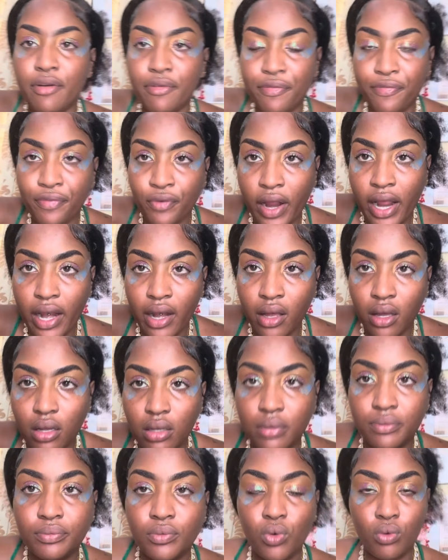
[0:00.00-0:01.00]
friend,
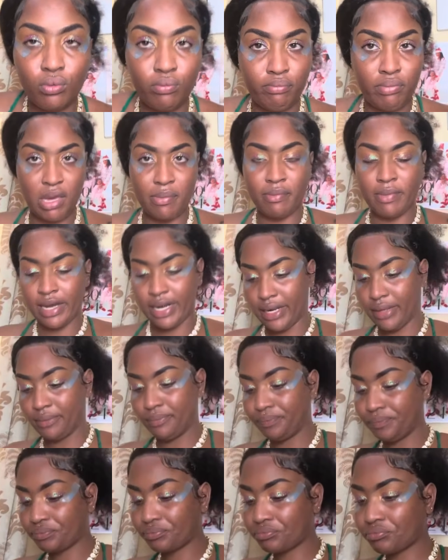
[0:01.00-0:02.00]
babe mother.
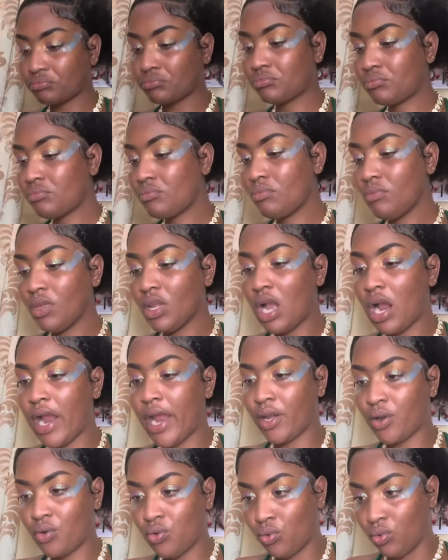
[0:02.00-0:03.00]
All
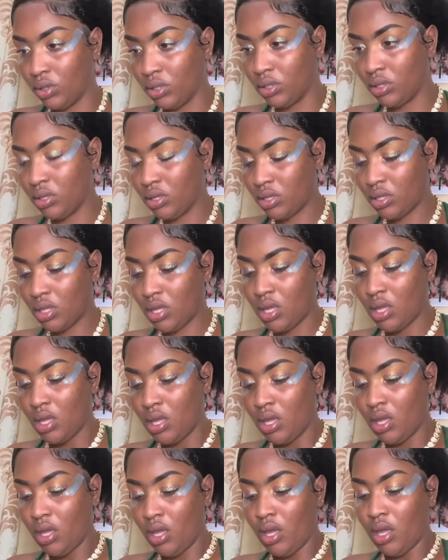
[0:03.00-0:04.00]
right, cool.
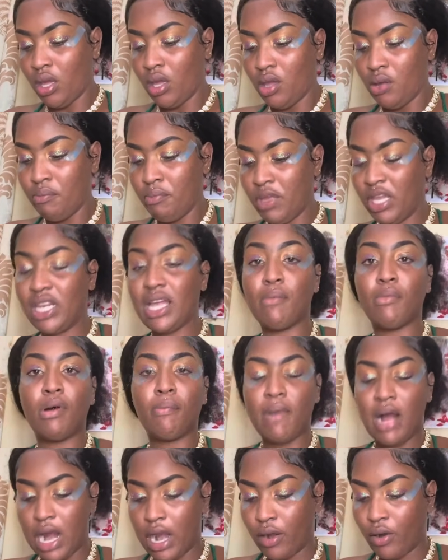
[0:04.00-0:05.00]
Media my
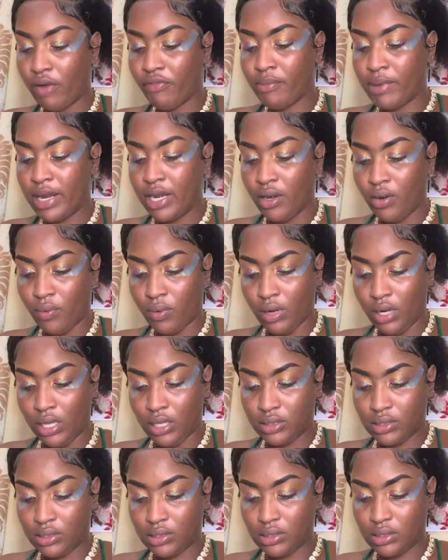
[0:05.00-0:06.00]
bar, everybody know
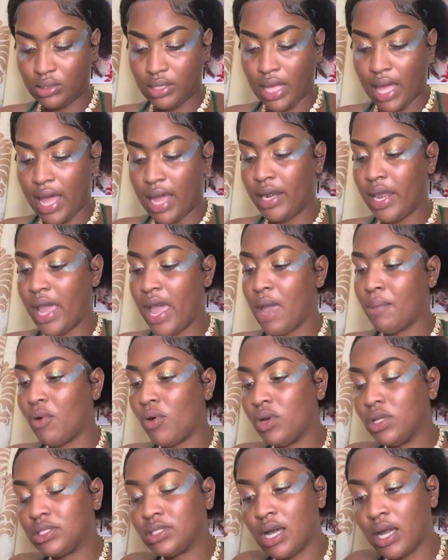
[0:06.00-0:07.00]
this. And I'm
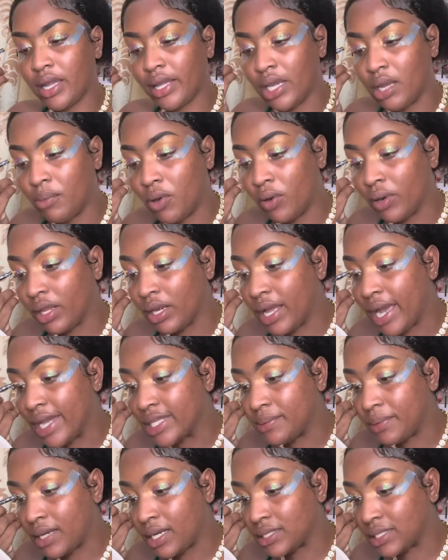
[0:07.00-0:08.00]
only talking about it,
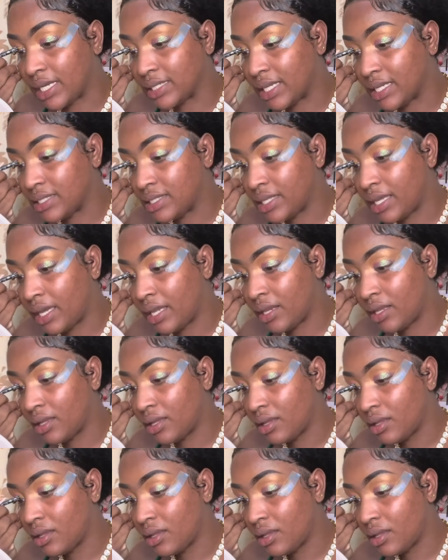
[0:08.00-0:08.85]
guys, because as I said,